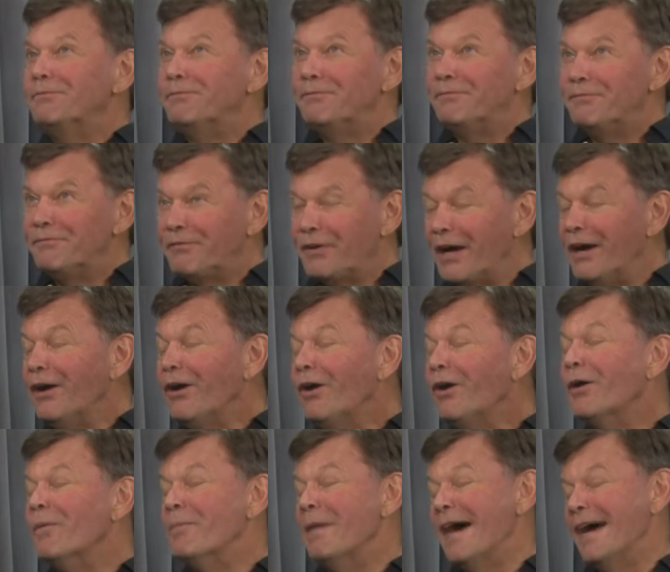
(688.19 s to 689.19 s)
fair
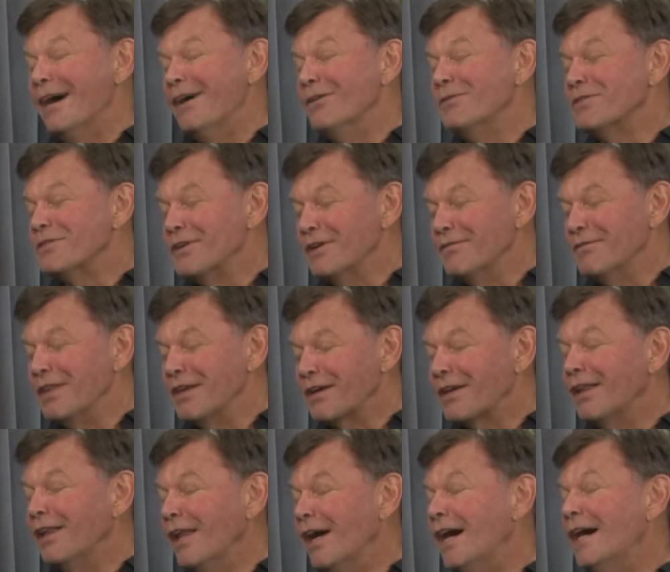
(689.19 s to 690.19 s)
amount of the
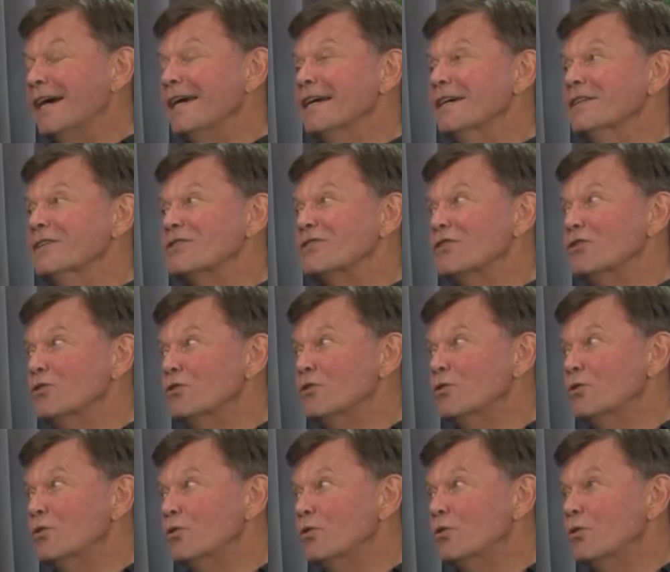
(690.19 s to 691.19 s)
clients
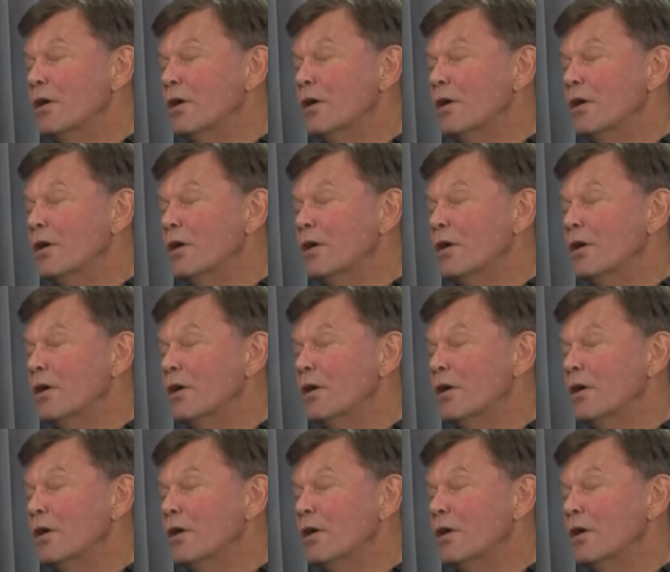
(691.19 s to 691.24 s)
who,